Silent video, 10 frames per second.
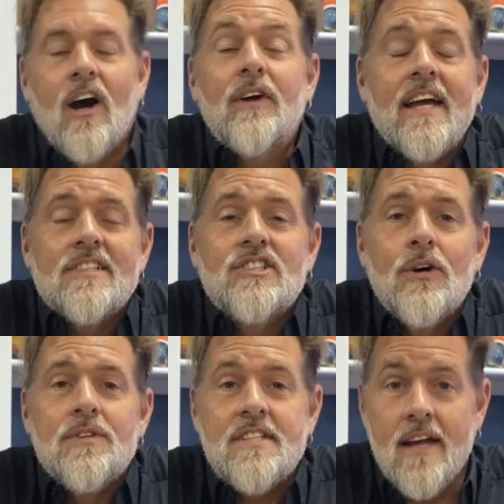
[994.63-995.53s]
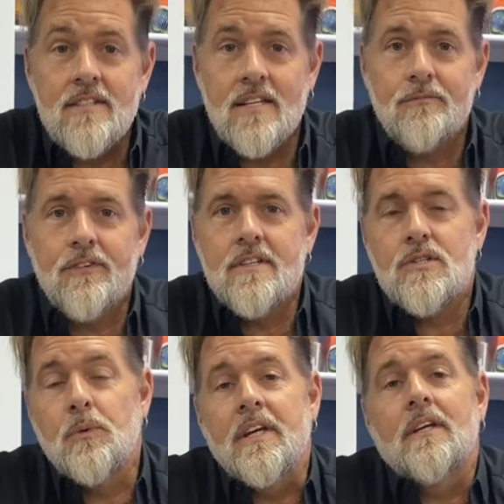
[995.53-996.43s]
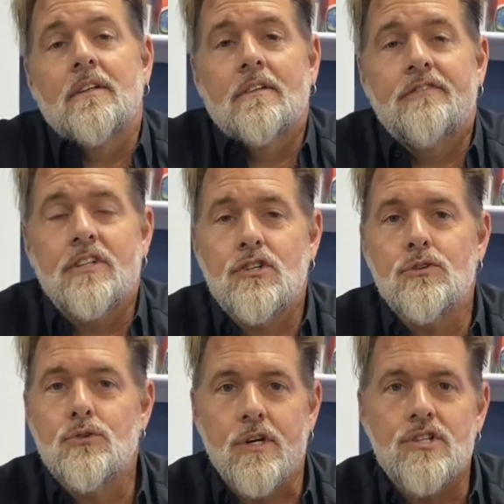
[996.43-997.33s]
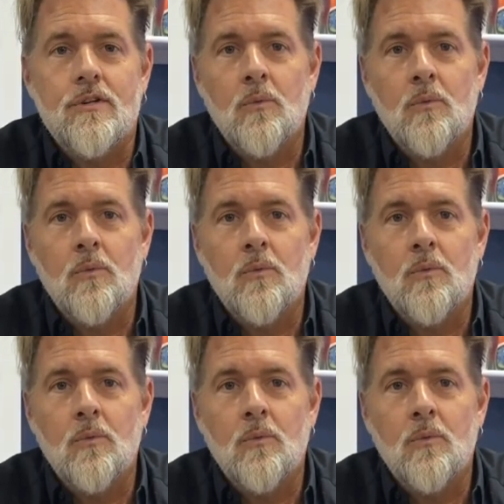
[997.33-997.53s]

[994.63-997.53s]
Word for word: Okay, so the tank tip for this week, Fish Nutrition